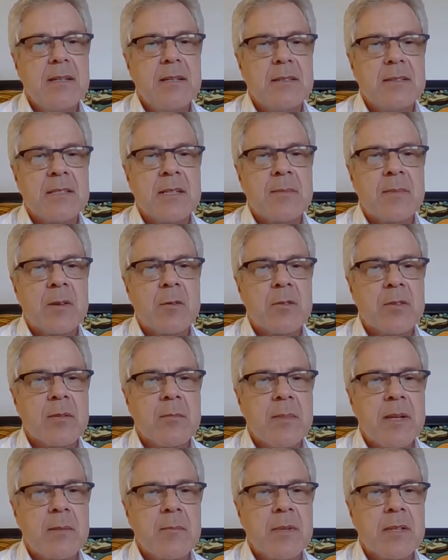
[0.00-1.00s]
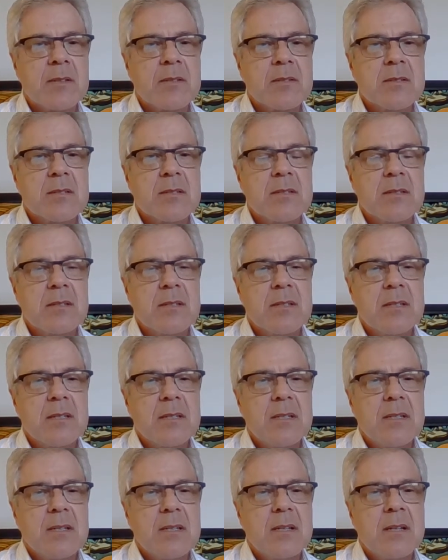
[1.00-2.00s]
Same thing with amendments.
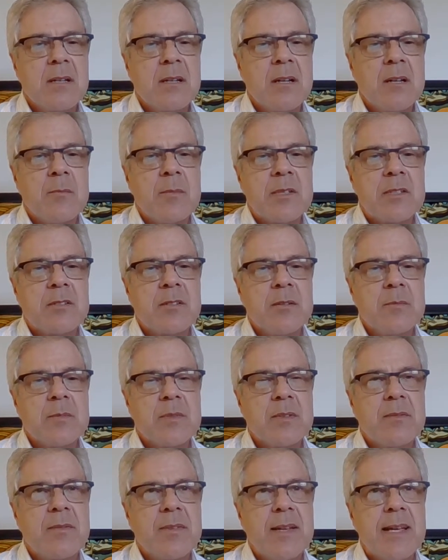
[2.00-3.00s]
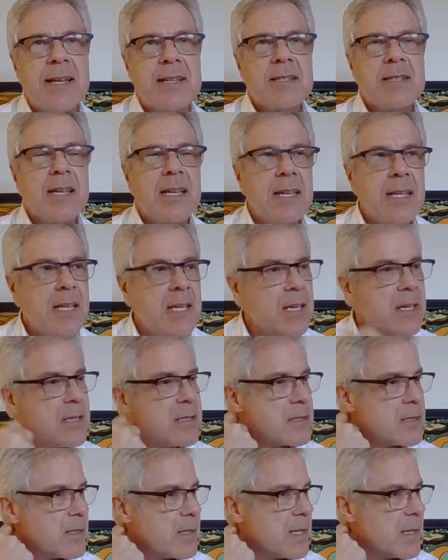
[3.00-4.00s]
In terms of
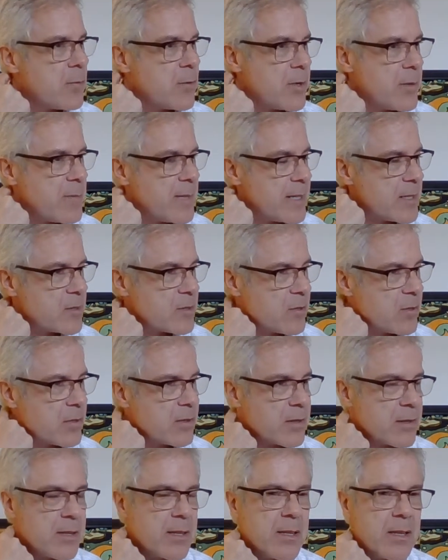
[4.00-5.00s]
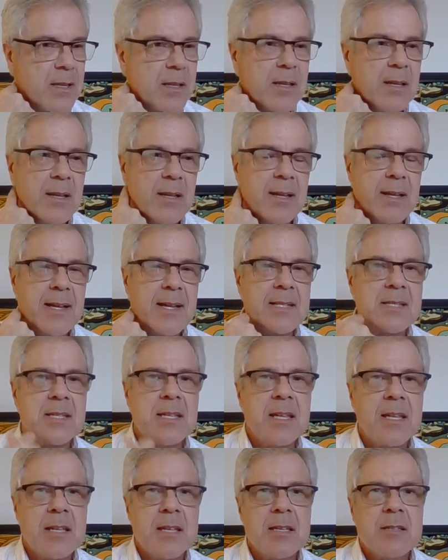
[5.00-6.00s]
SAEs, I want to make sure that the
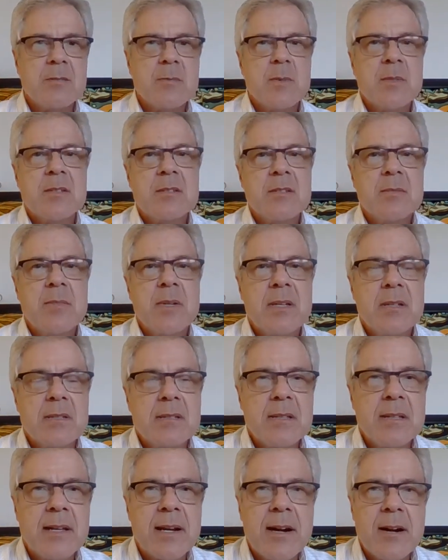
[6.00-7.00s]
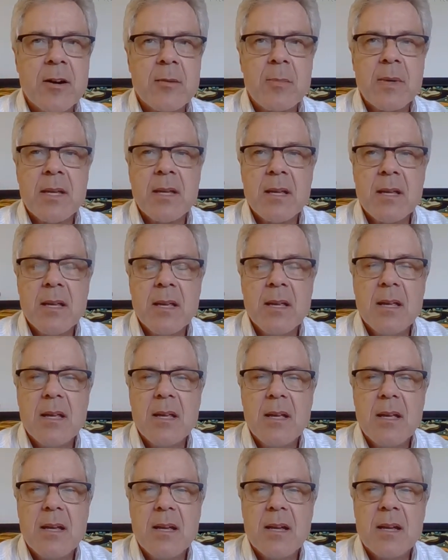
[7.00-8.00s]
SAE has been submitted to the IRB
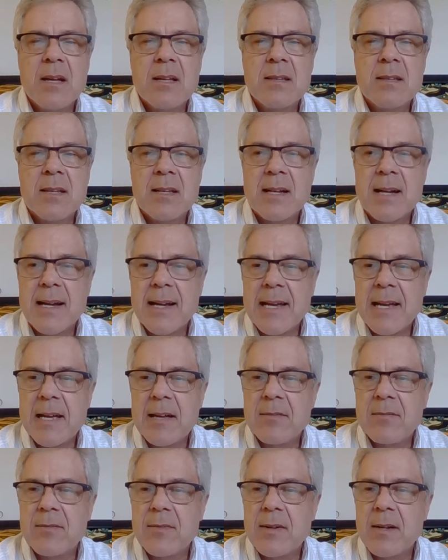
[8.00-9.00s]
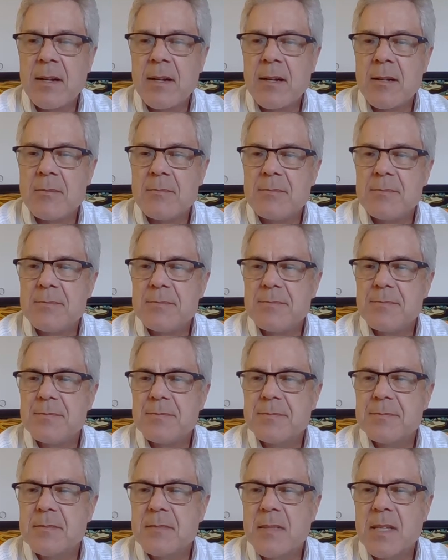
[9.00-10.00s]
and that I have
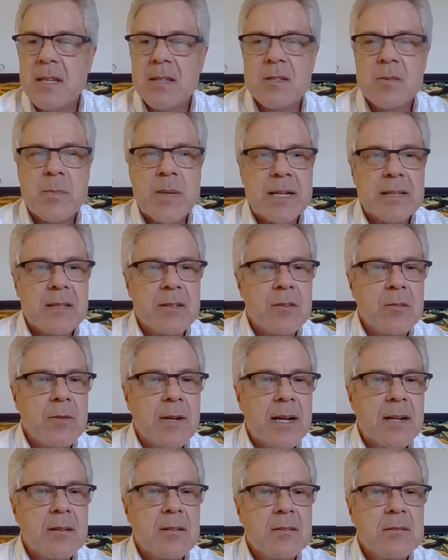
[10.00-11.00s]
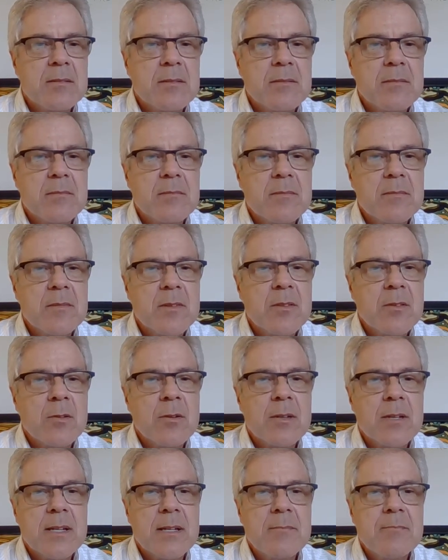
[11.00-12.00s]
inspected the records
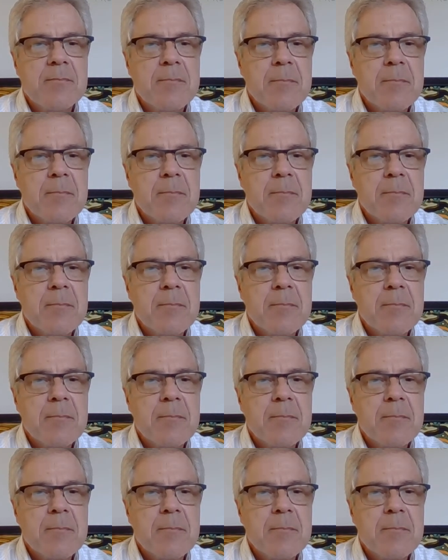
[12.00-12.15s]
thoroughly.